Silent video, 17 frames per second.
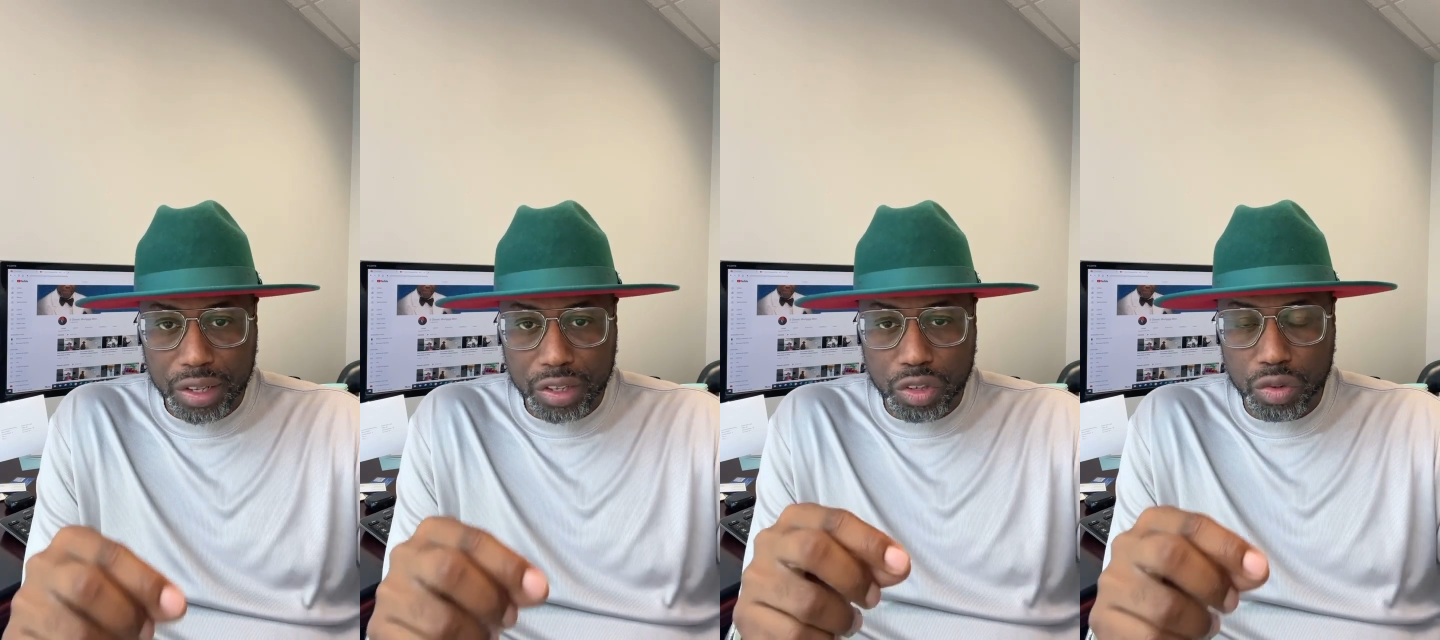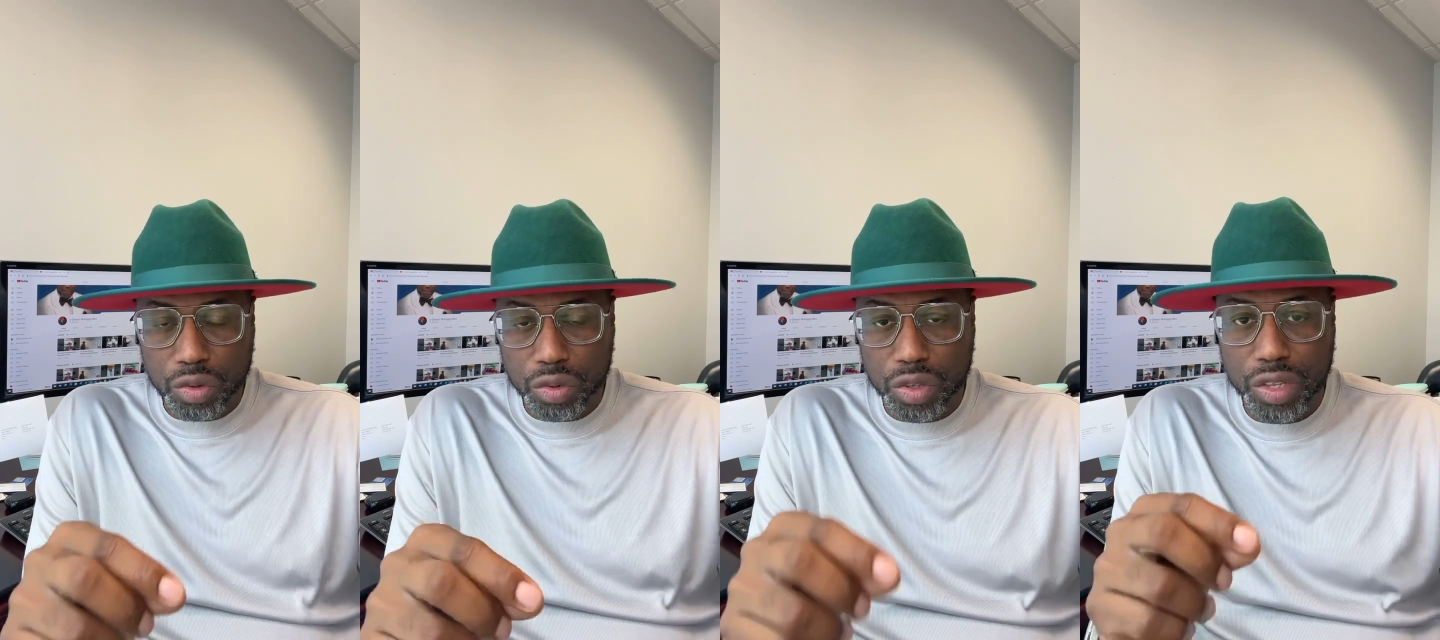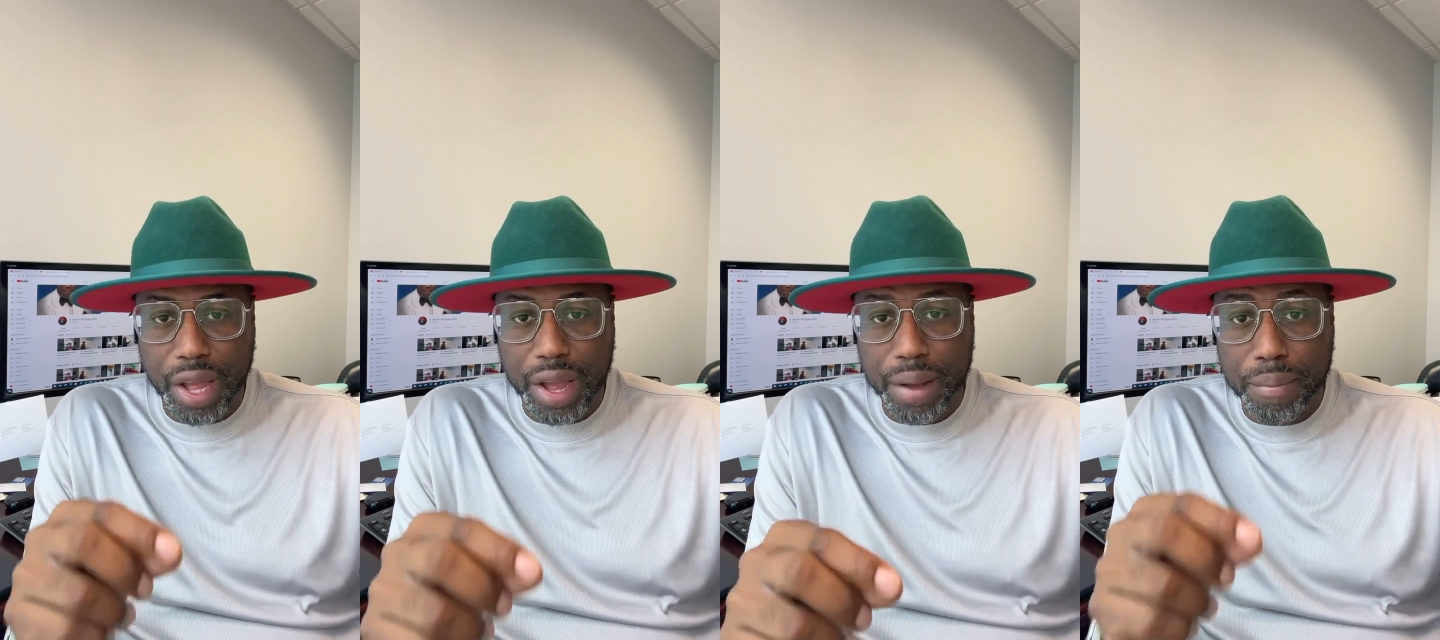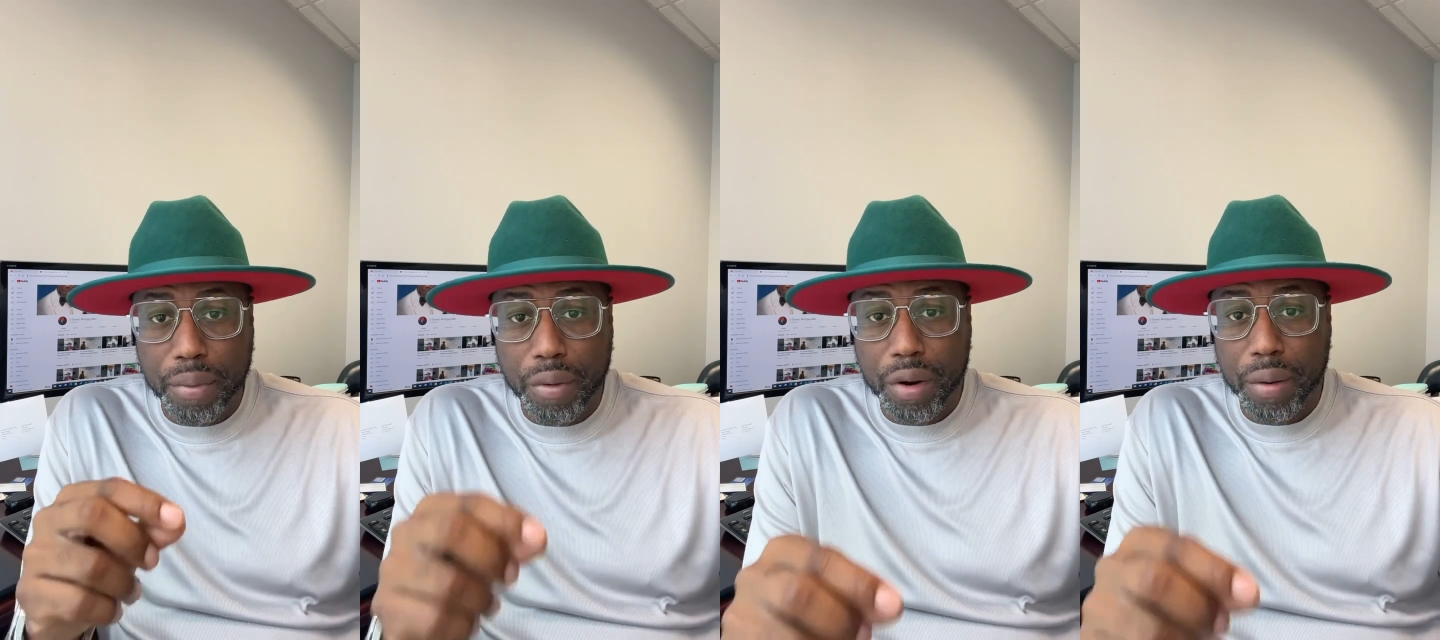to stay
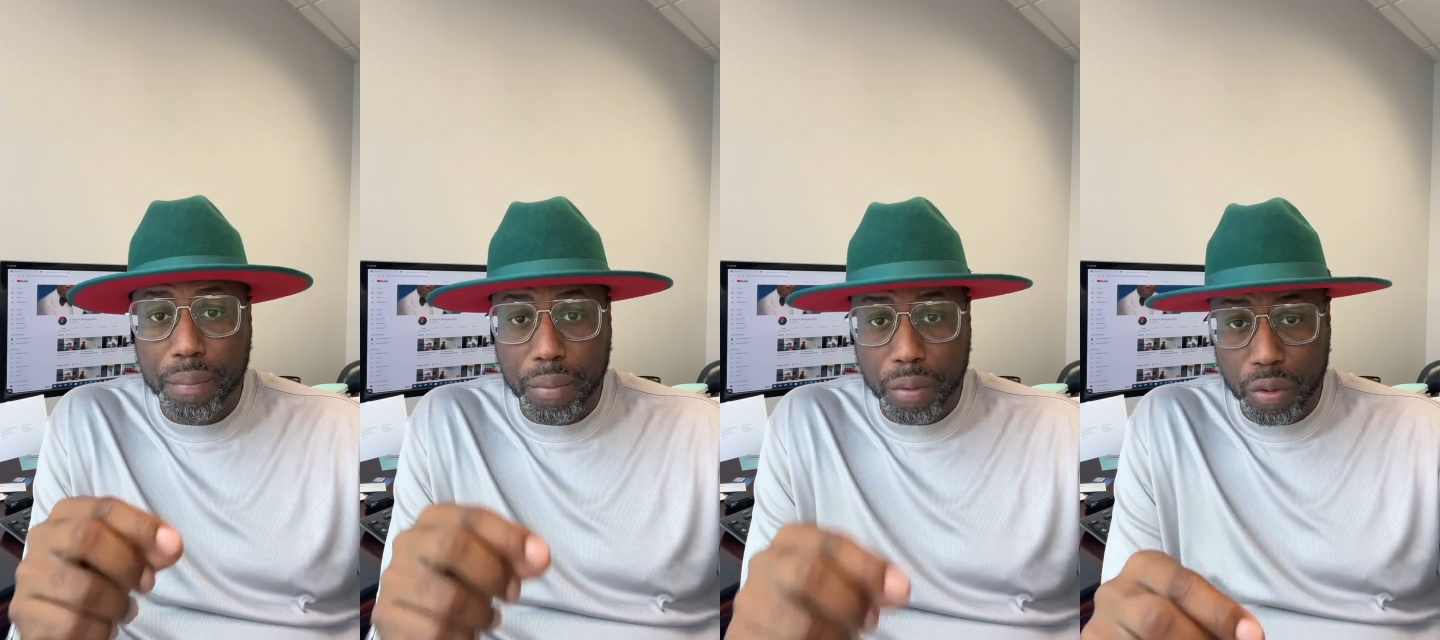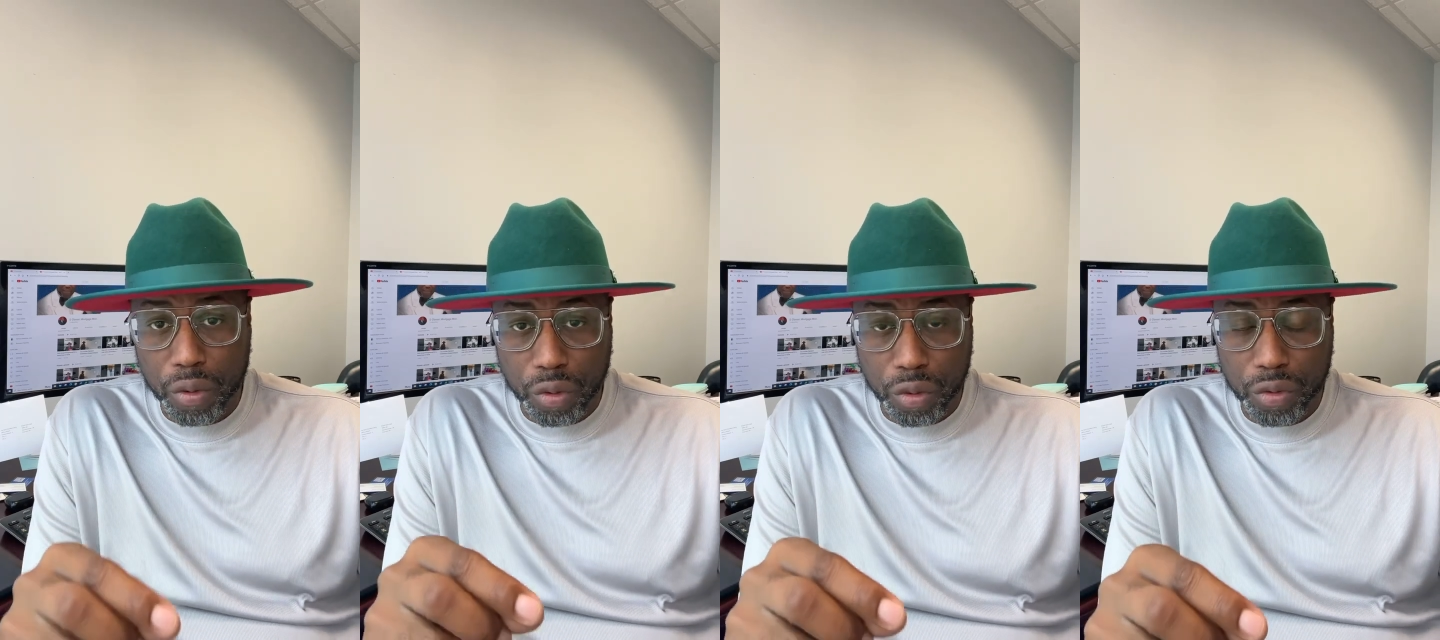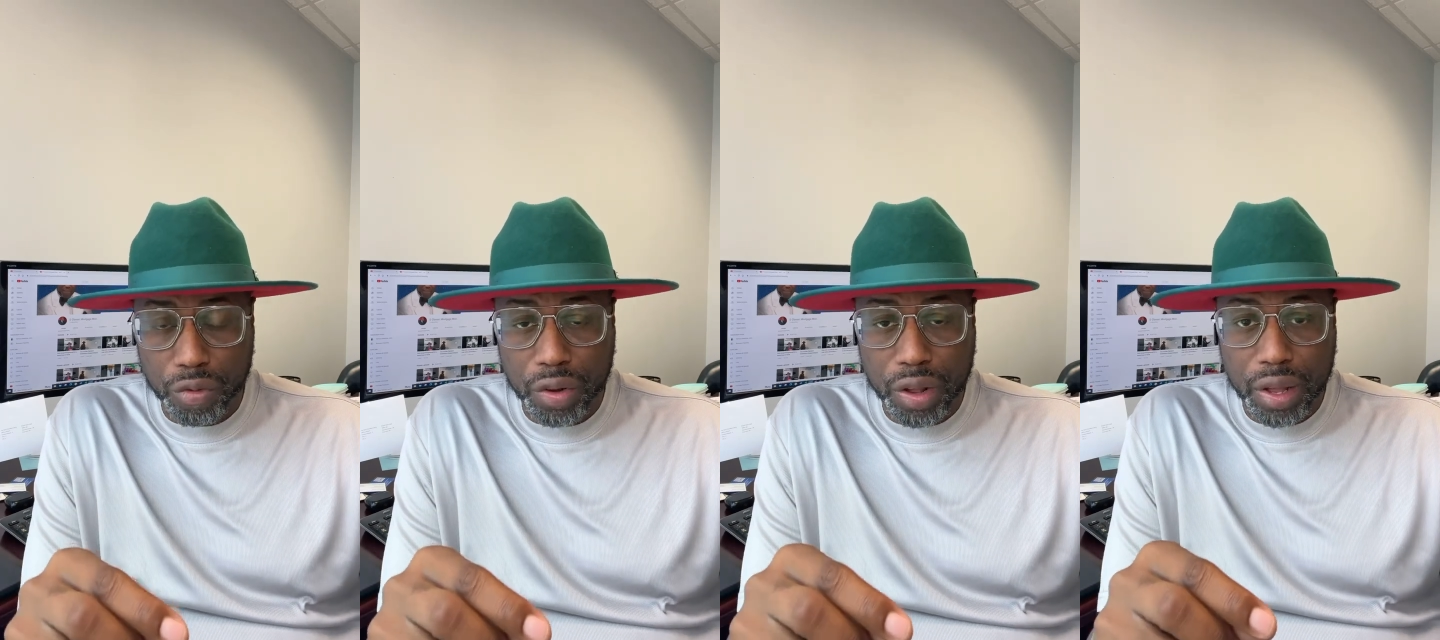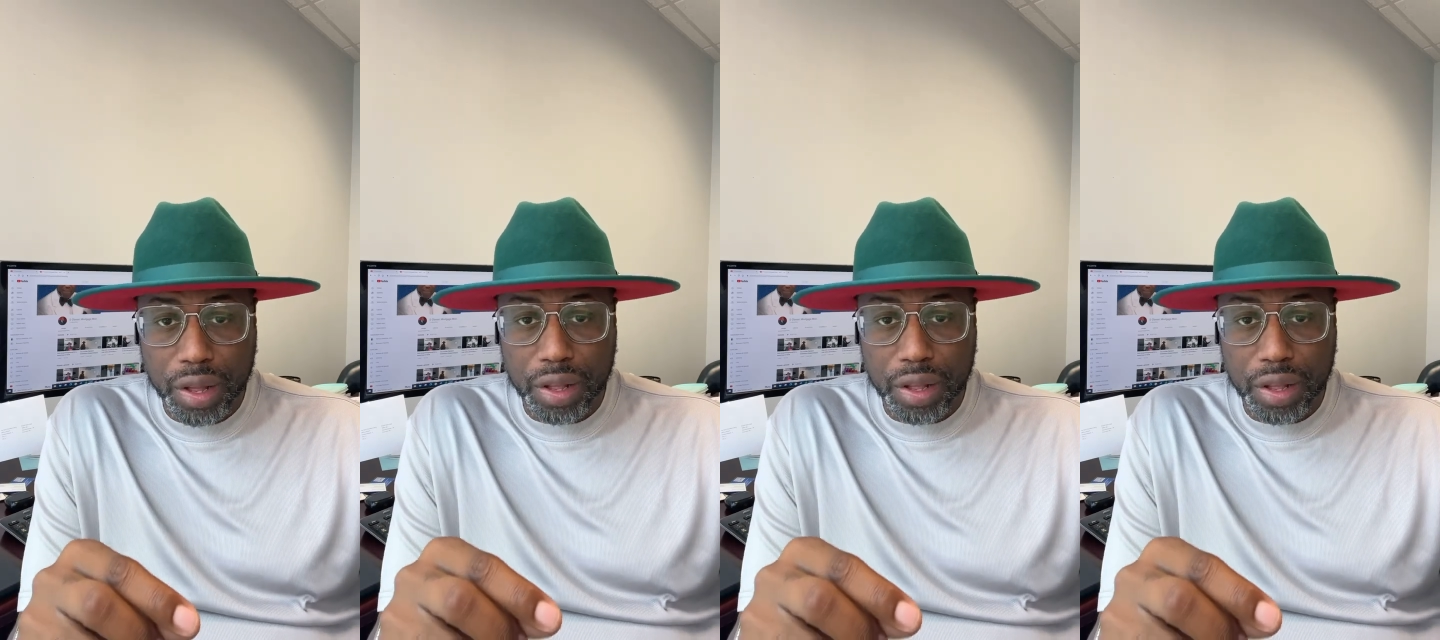pre-approved